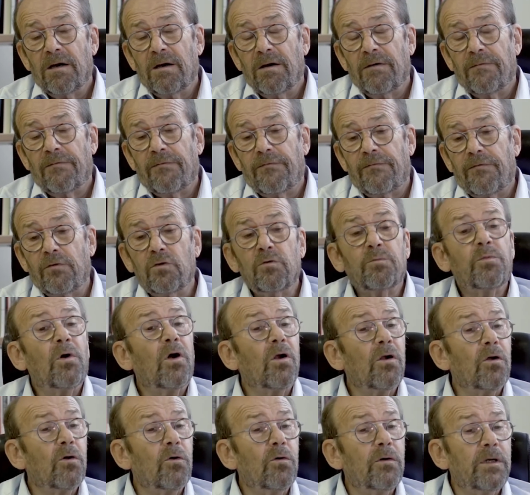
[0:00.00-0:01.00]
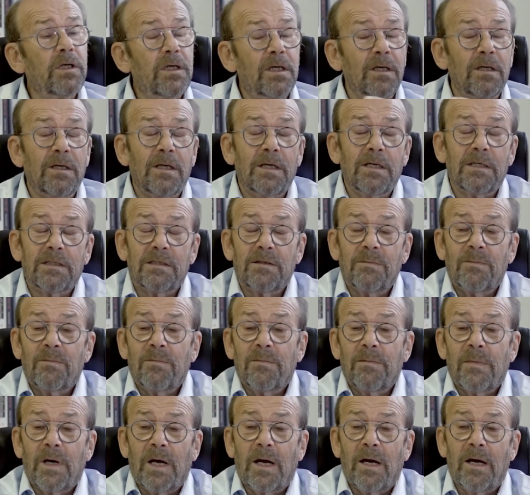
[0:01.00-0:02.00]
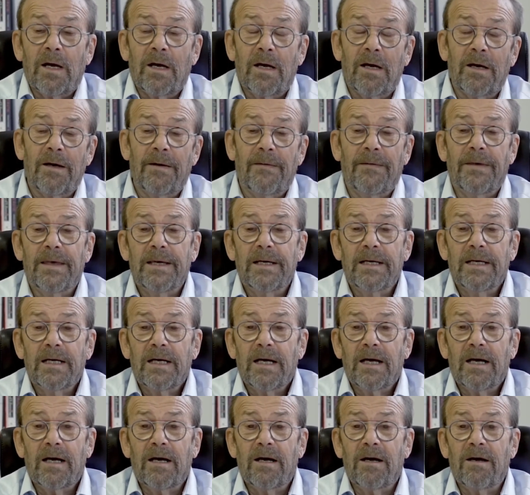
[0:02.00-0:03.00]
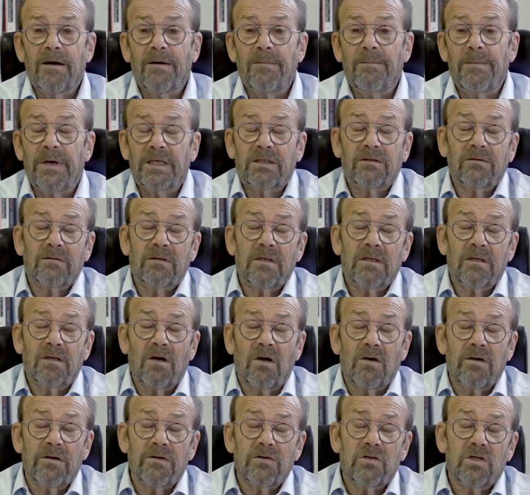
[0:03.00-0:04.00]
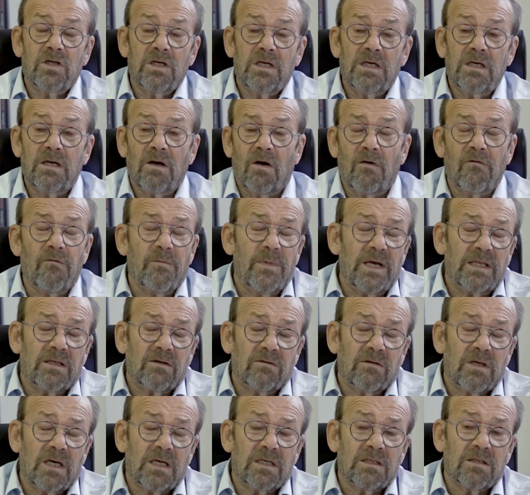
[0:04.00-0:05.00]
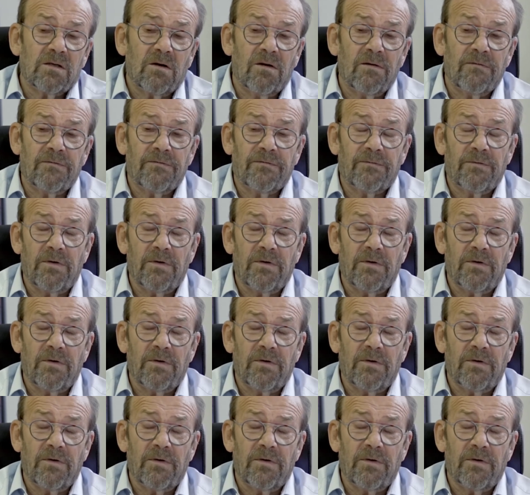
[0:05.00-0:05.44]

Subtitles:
football hooliganism, methodology of methodics of